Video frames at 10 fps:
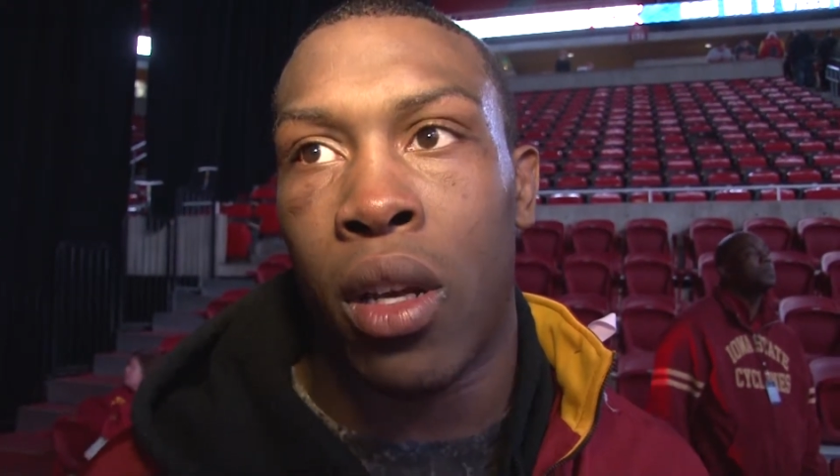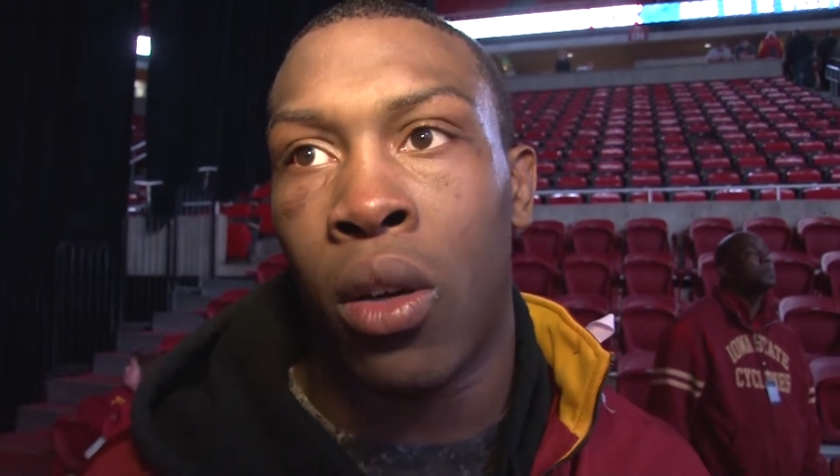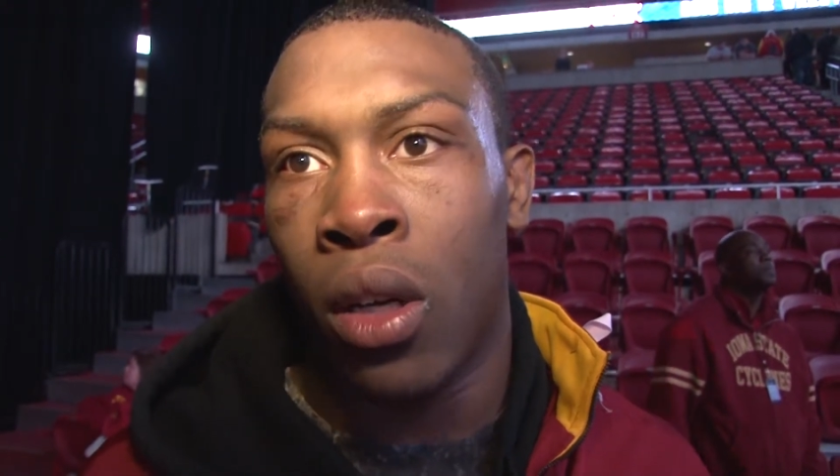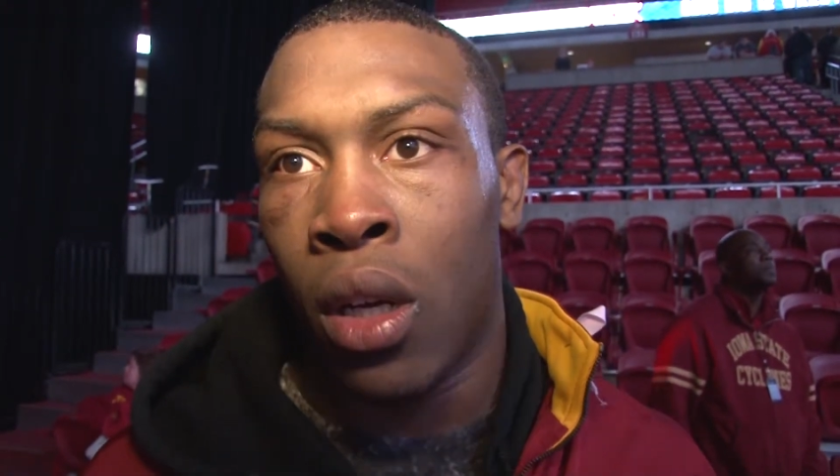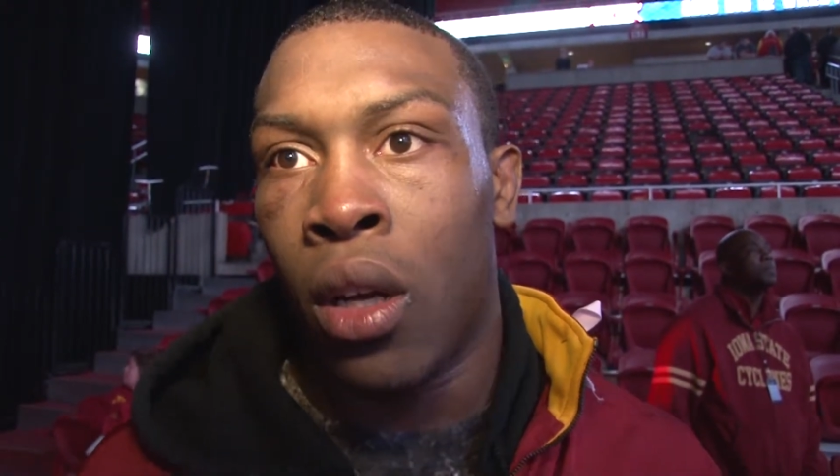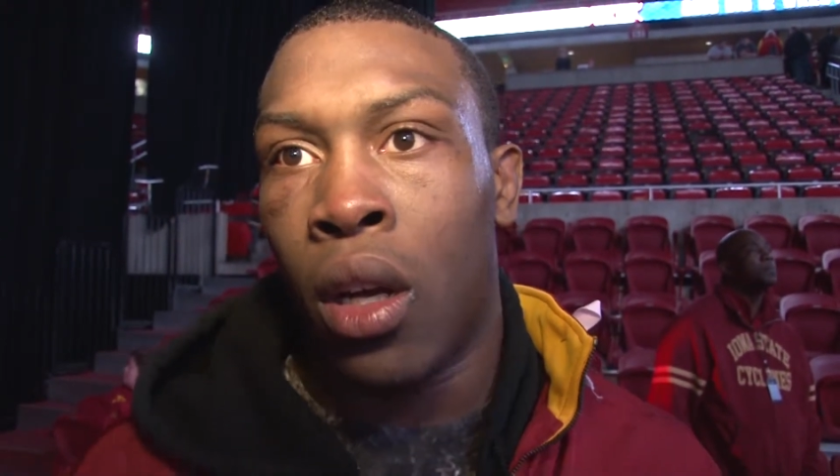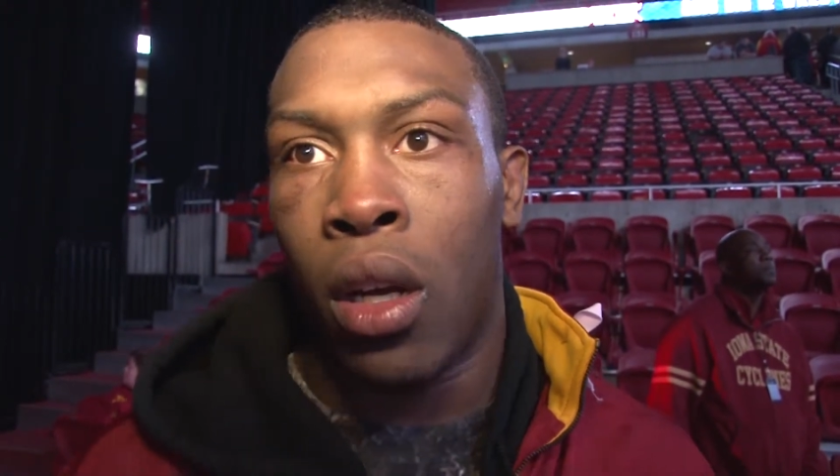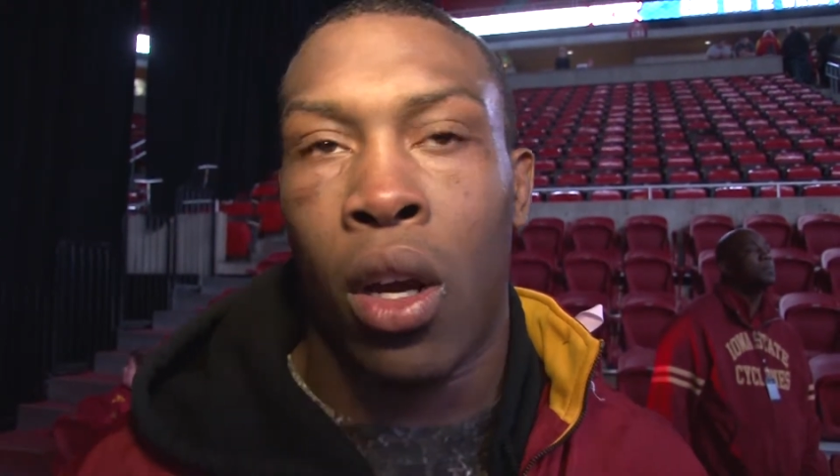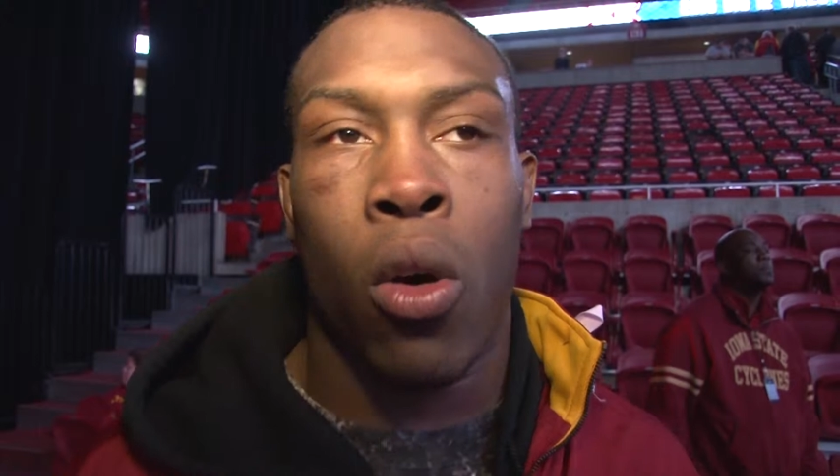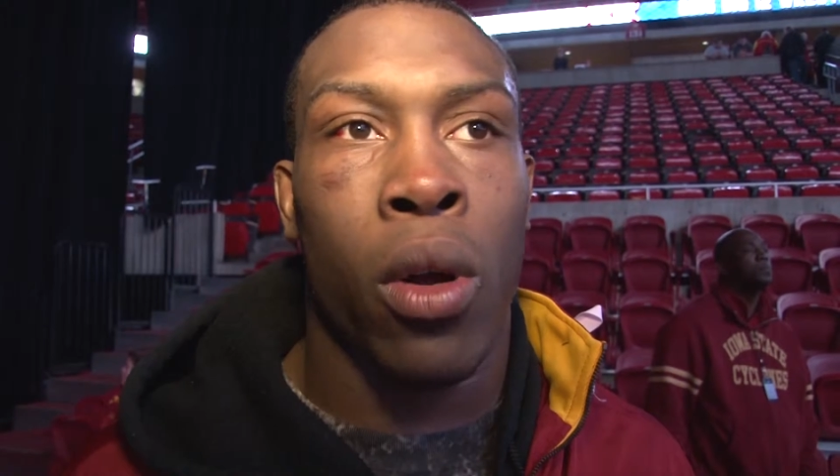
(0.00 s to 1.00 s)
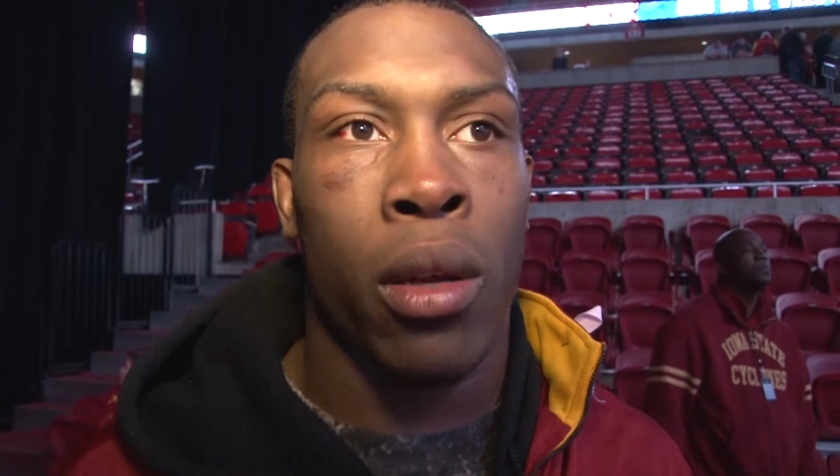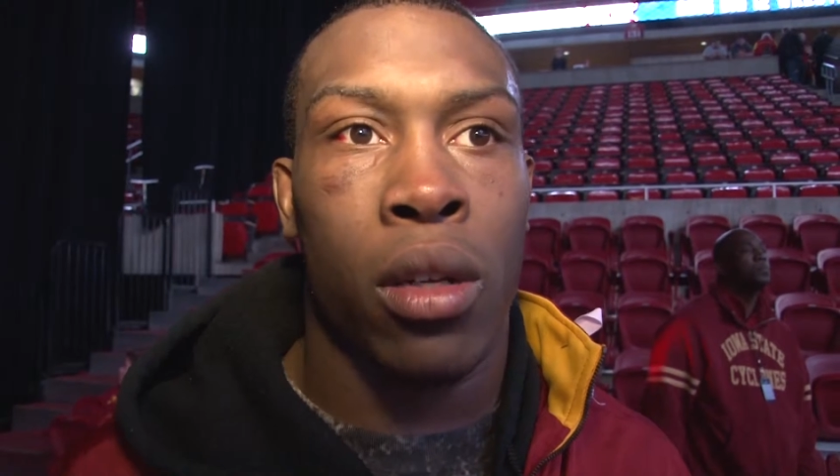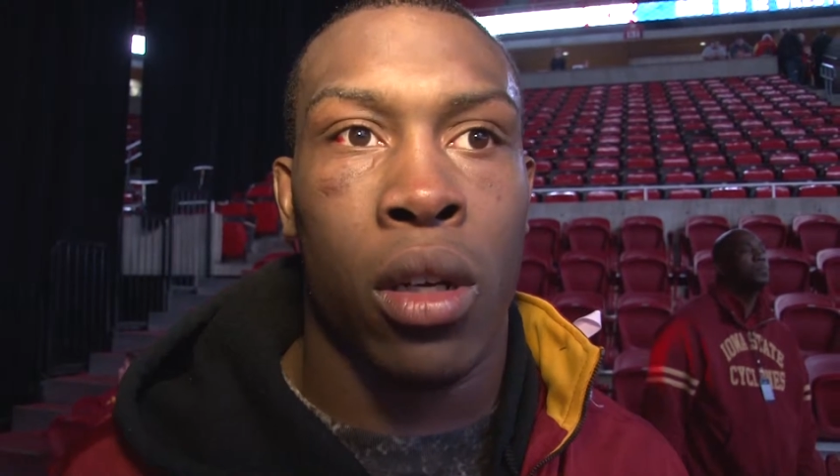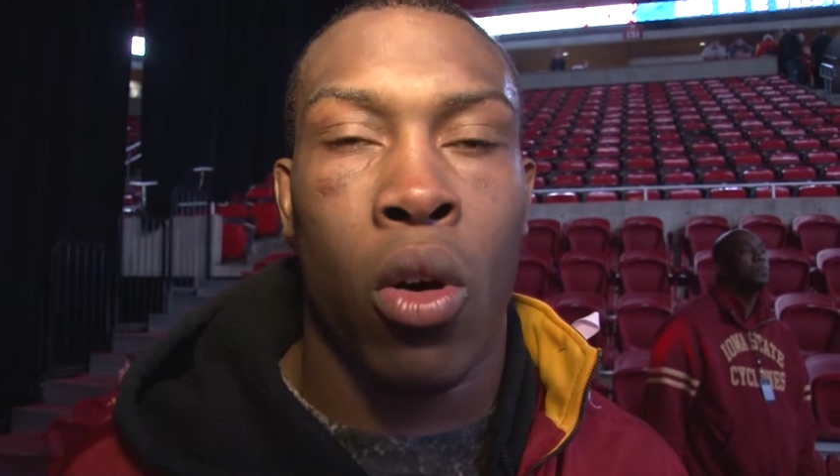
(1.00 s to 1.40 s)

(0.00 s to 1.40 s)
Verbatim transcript: So going